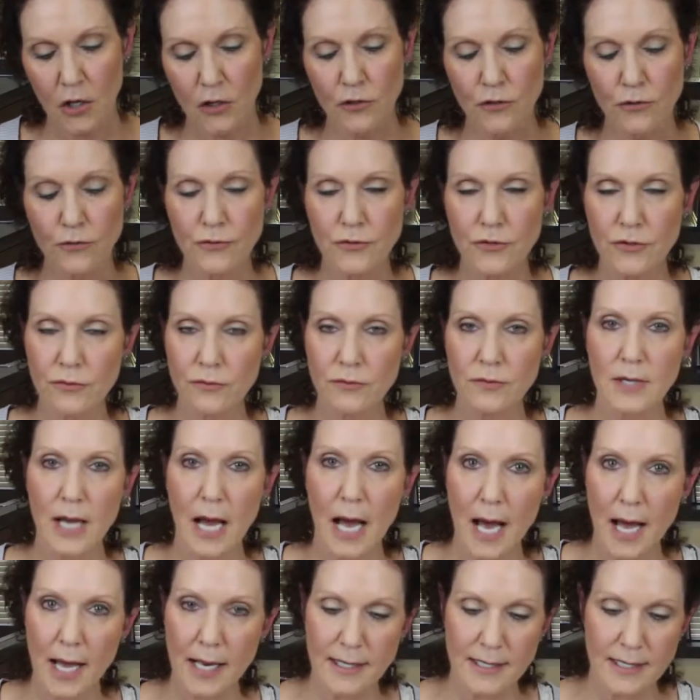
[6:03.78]
You do
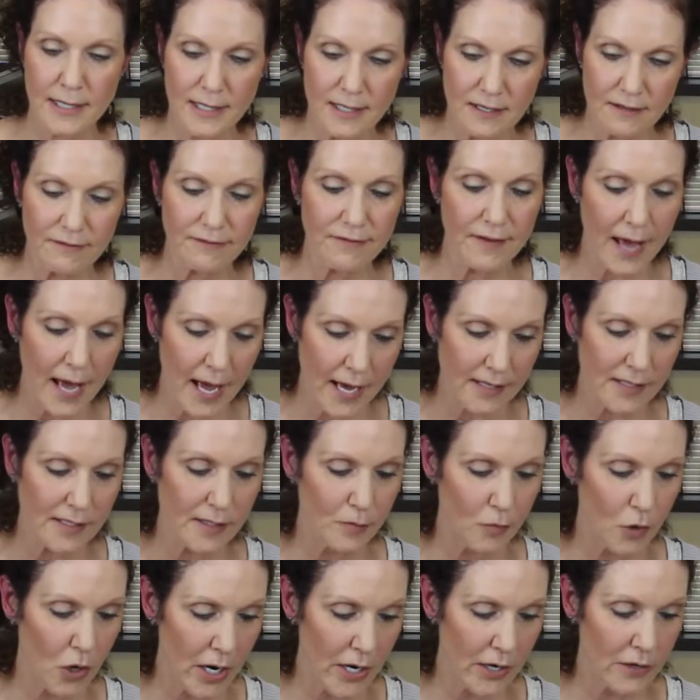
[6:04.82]
not need to
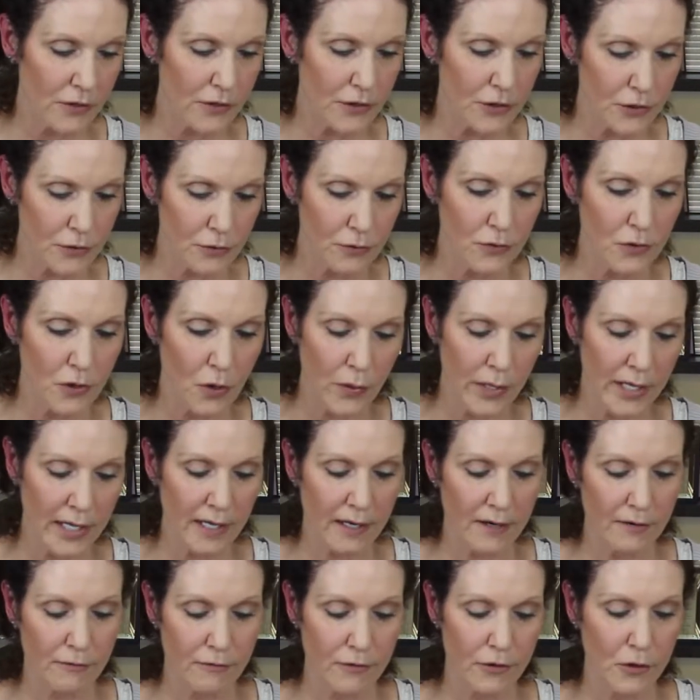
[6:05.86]
fast prior to going
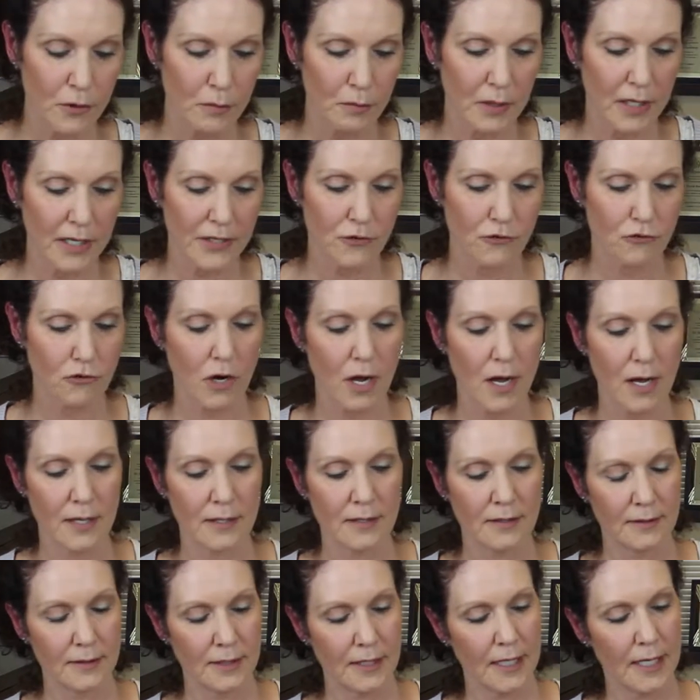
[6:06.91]
in for your blood draw.
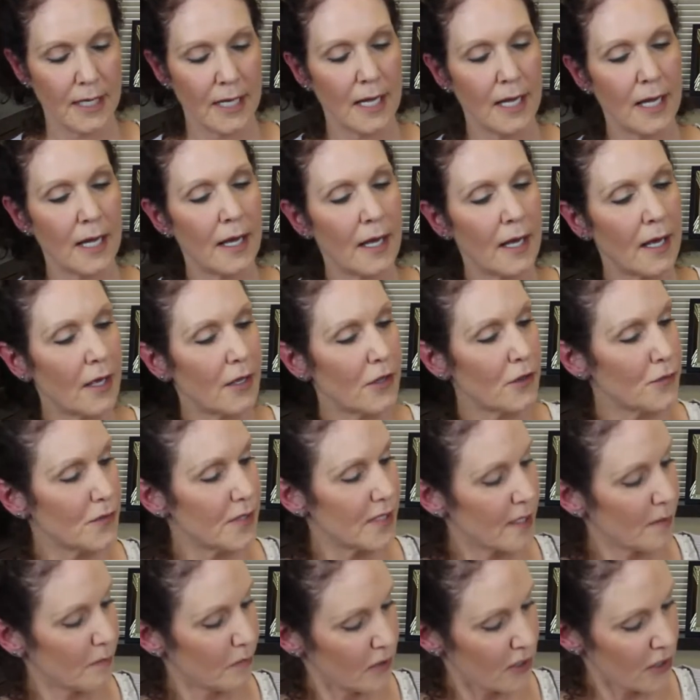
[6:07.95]
You
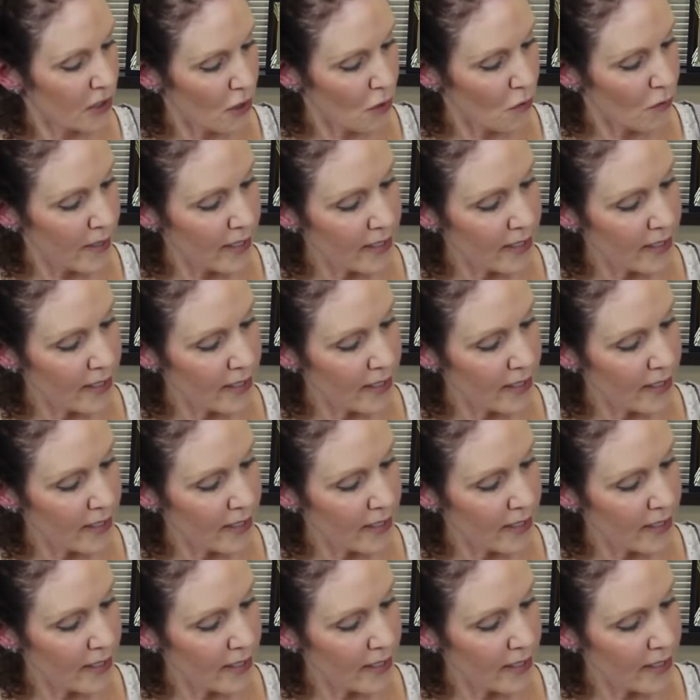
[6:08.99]
simply go